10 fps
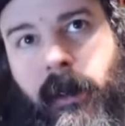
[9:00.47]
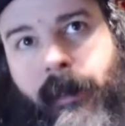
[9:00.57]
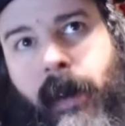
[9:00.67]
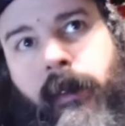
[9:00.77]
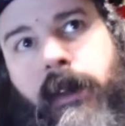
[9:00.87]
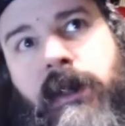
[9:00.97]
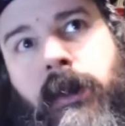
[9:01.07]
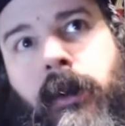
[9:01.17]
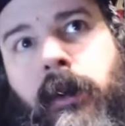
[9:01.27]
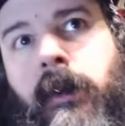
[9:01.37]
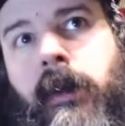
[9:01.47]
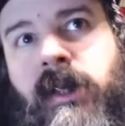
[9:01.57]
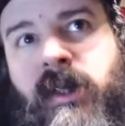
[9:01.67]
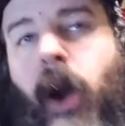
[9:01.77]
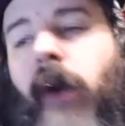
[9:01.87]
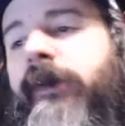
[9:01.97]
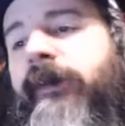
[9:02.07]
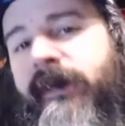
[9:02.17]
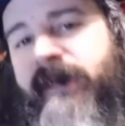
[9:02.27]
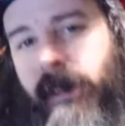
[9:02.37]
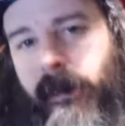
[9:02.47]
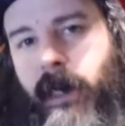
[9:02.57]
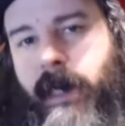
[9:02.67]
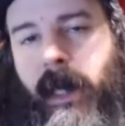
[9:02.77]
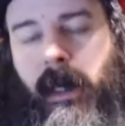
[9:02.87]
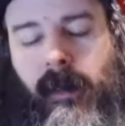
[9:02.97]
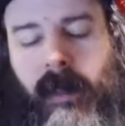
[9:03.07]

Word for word: Right. I probably do 12 to 15 right now.